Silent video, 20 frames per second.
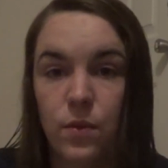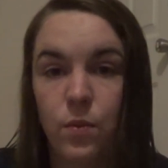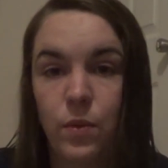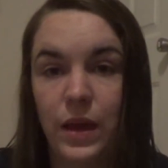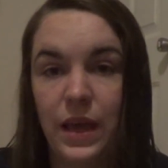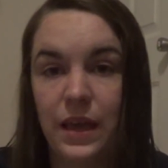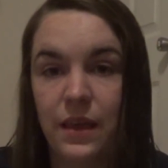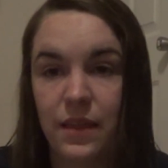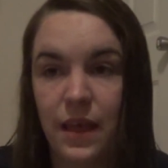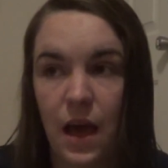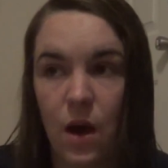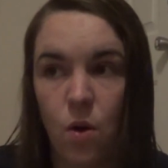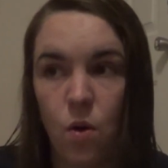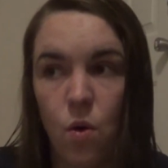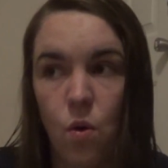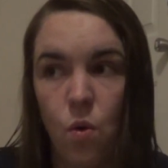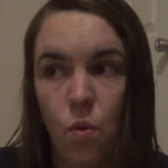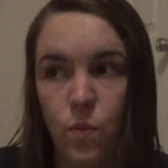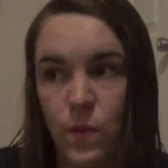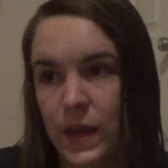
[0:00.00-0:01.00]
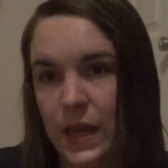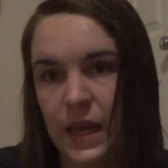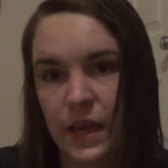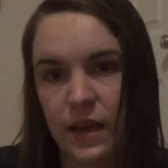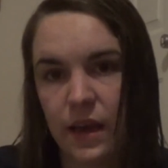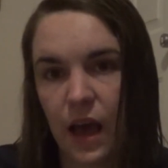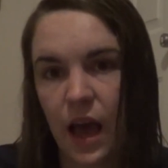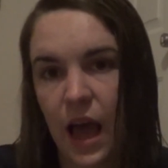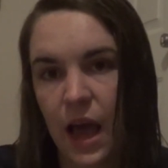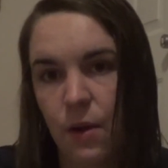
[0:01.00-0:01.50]
week. That whole week
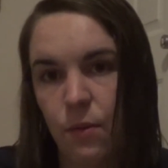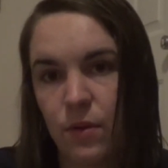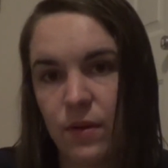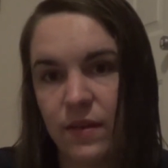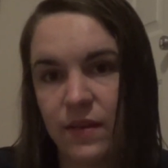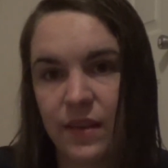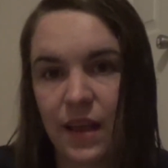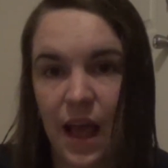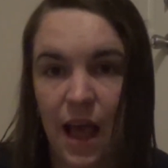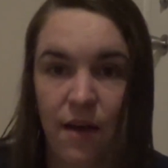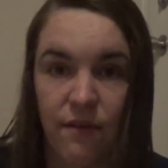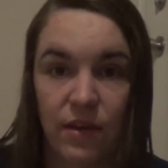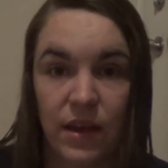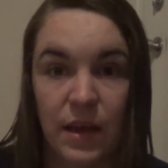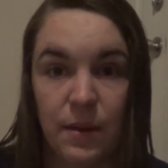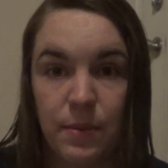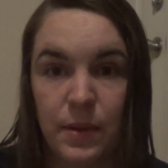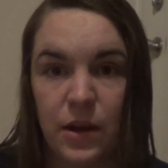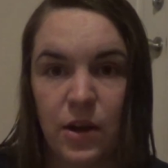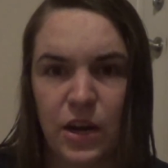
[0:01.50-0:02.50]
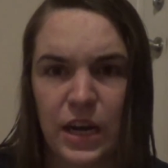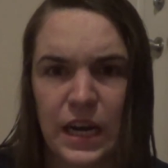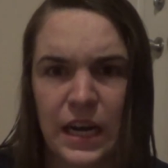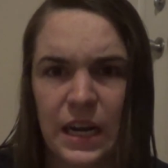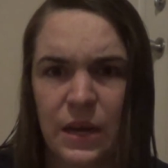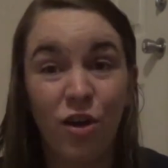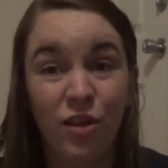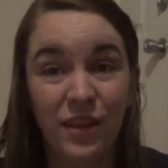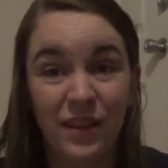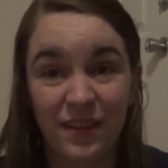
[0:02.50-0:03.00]
I was having a period.
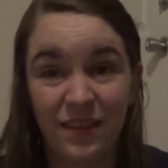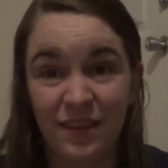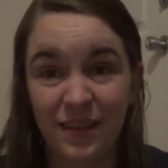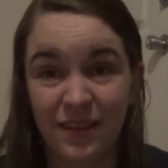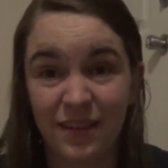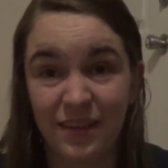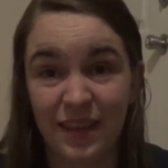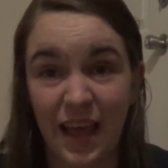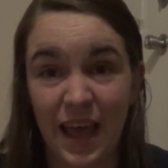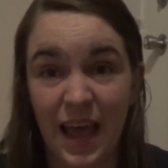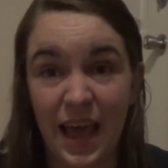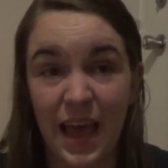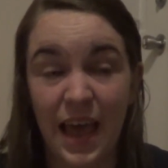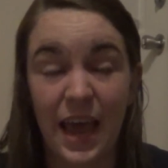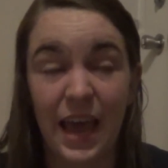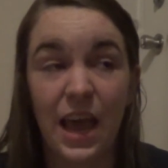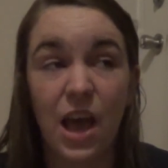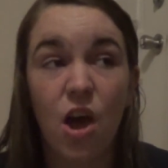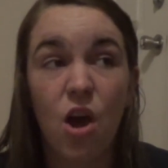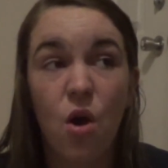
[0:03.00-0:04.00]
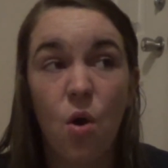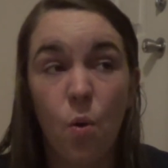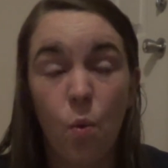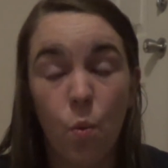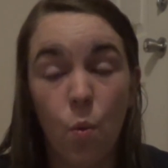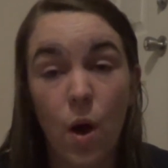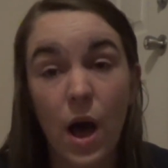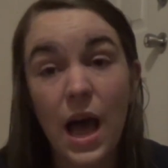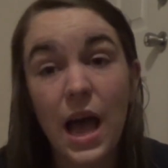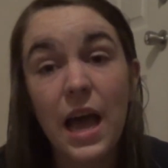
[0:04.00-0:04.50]
All this to say,
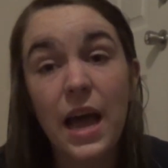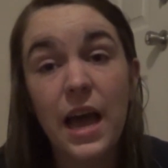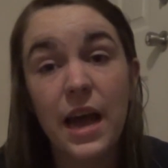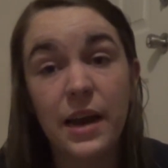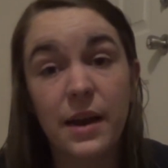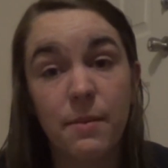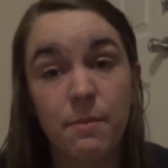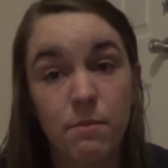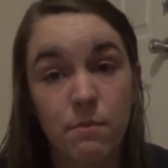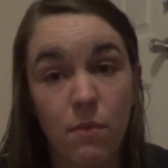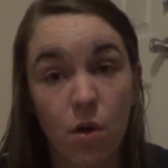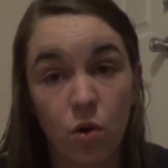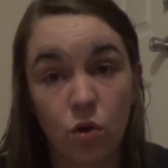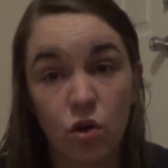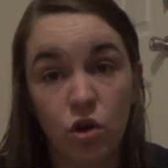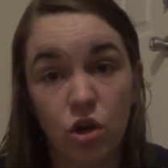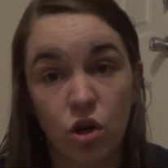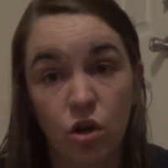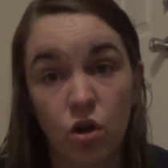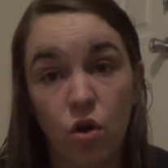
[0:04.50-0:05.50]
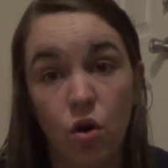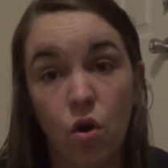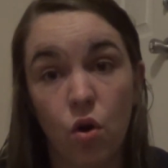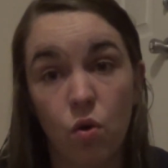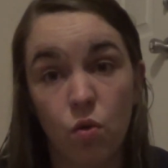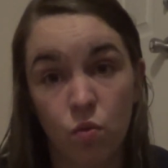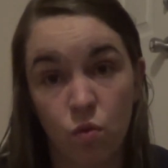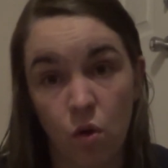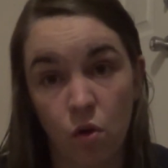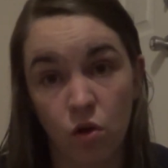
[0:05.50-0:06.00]
what an emotional
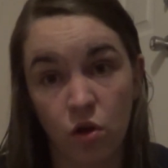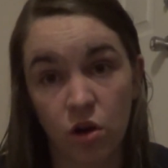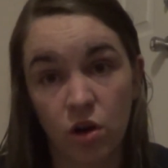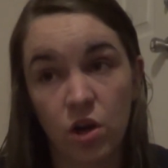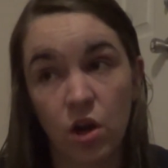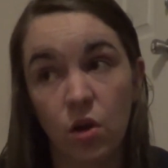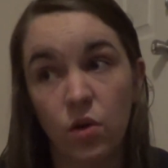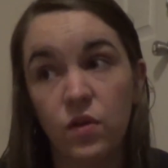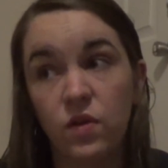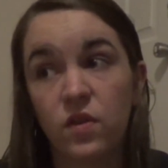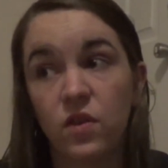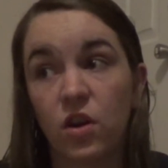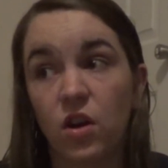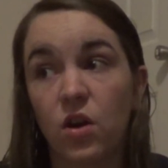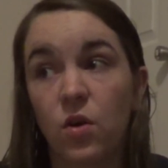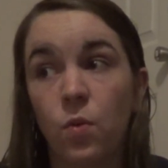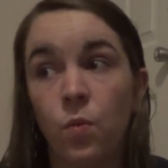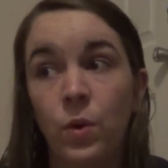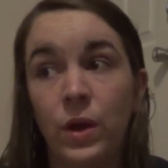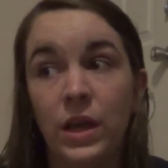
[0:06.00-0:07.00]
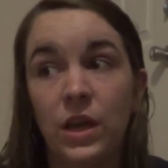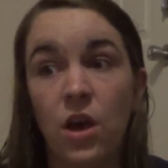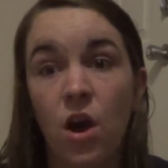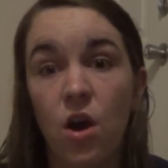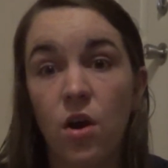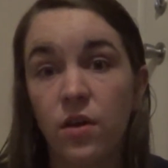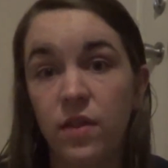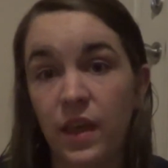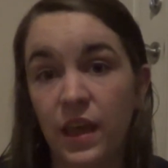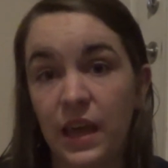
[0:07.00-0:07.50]
roller coaster. We
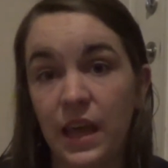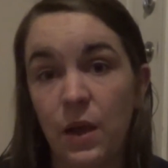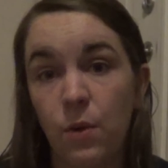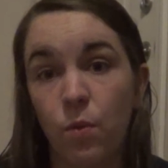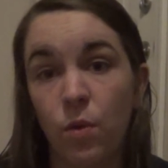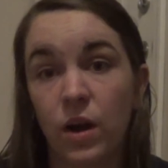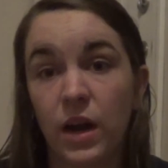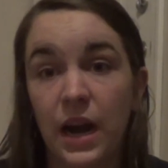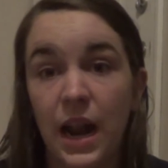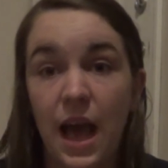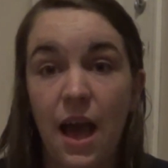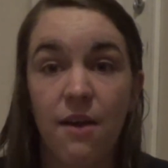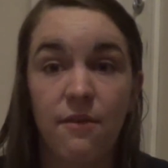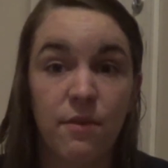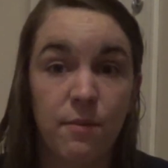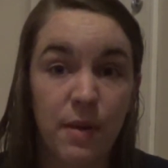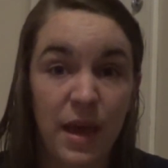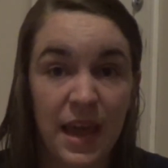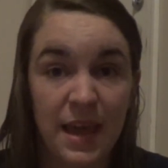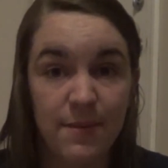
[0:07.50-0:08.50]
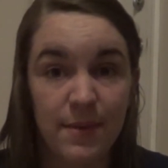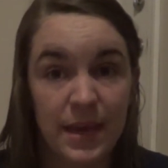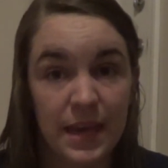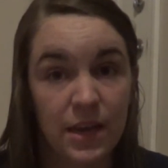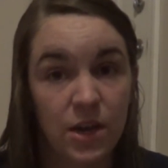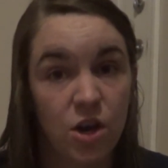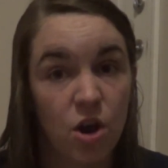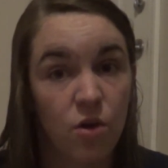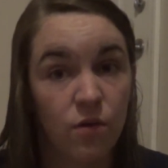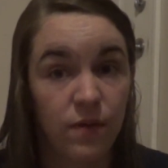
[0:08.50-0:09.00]
go thinking we're gonna have a baby
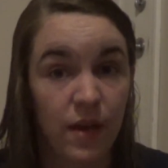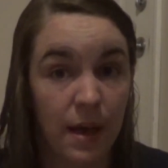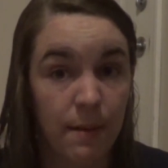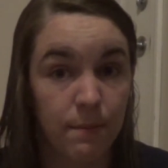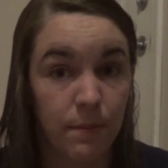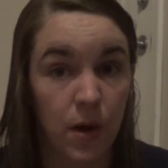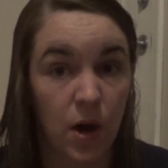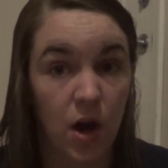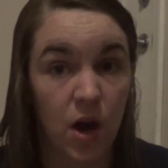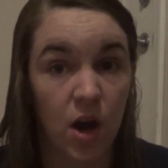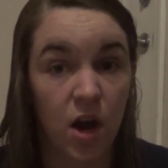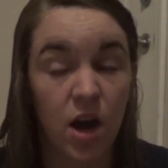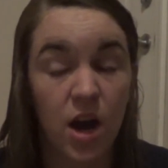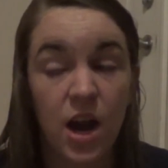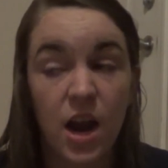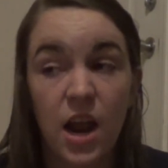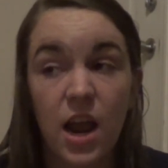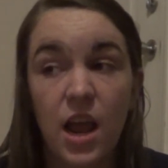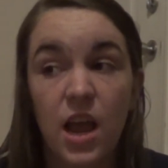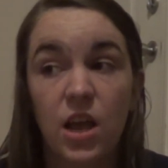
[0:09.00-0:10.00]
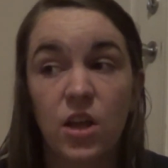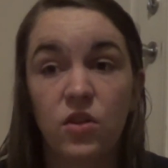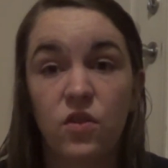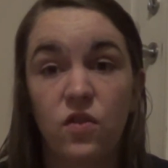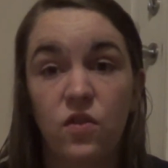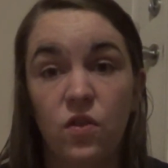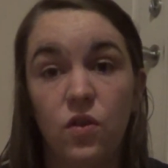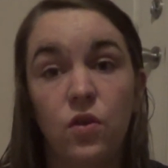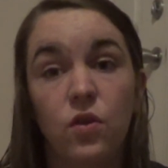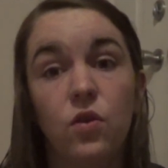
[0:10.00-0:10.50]
in November,
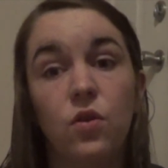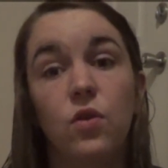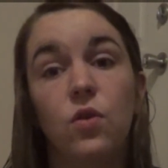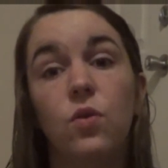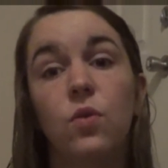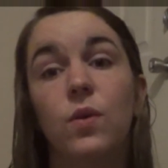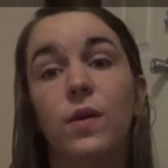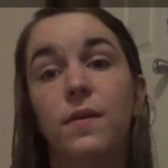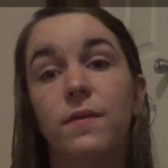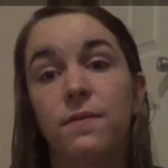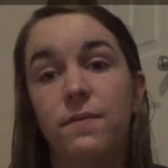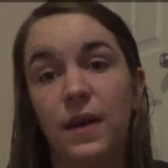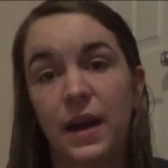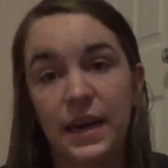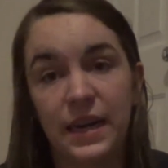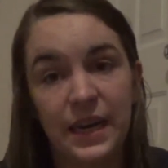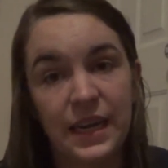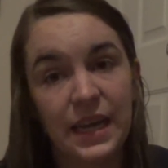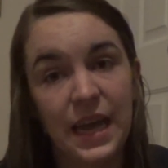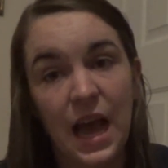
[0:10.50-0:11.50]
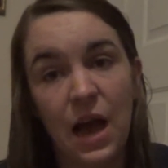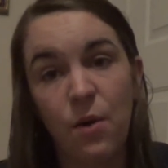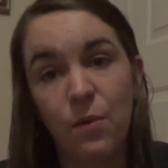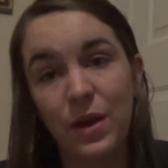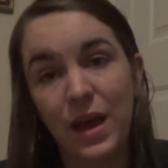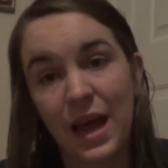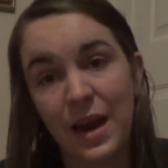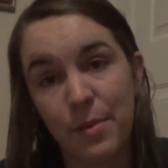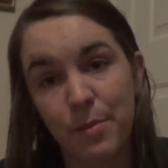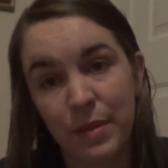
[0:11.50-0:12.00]
to finding out we
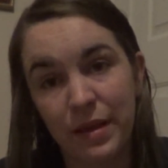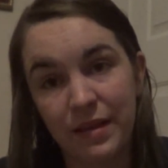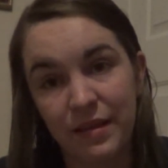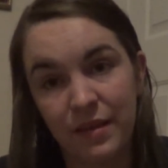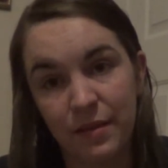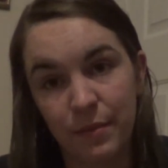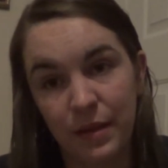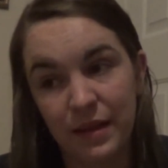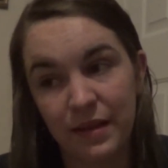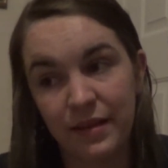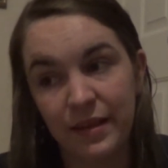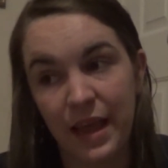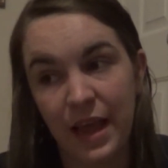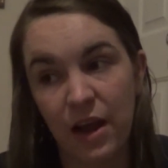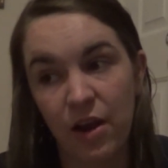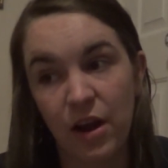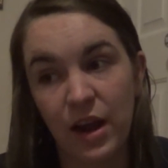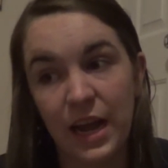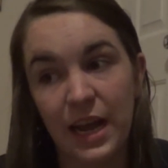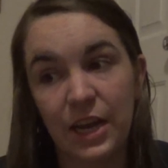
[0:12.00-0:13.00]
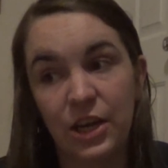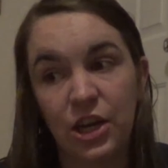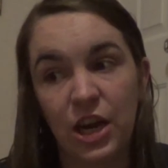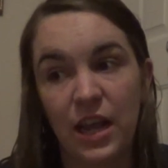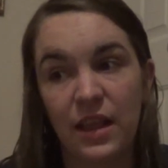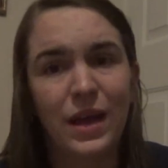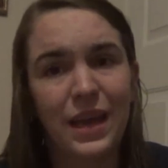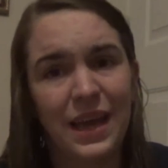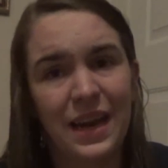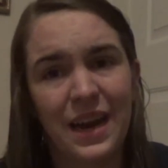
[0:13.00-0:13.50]
had a miscarriage,
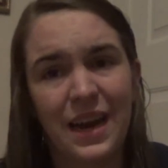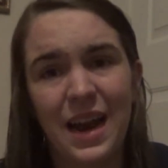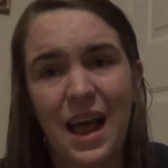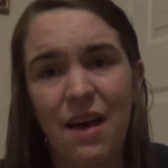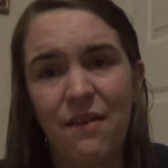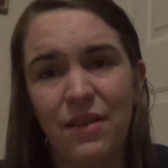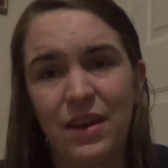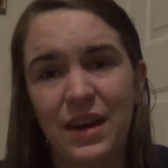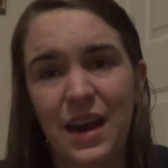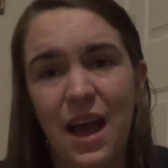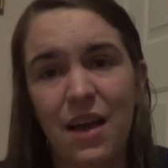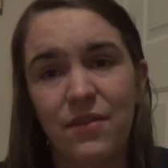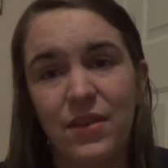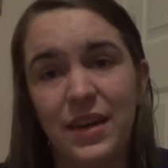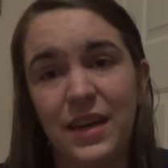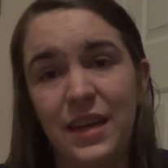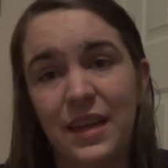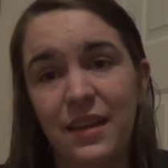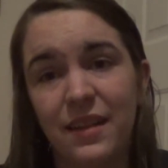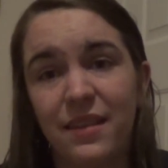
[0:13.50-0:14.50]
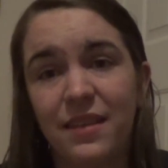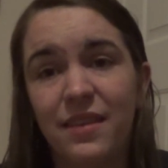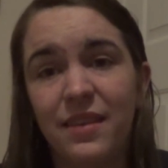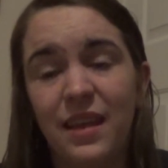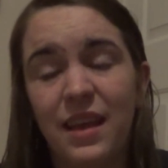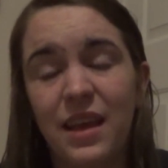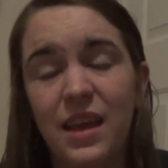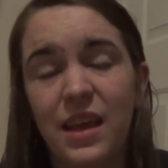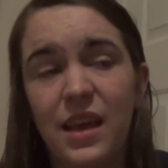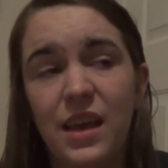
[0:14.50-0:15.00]
and then having to have a
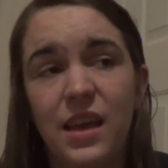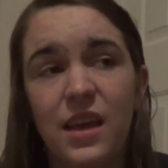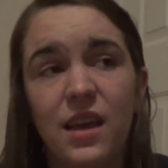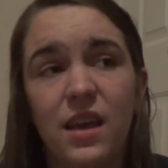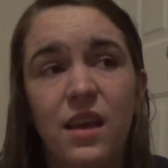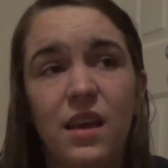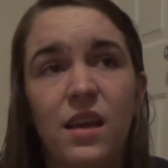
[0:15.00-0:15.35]
D&C,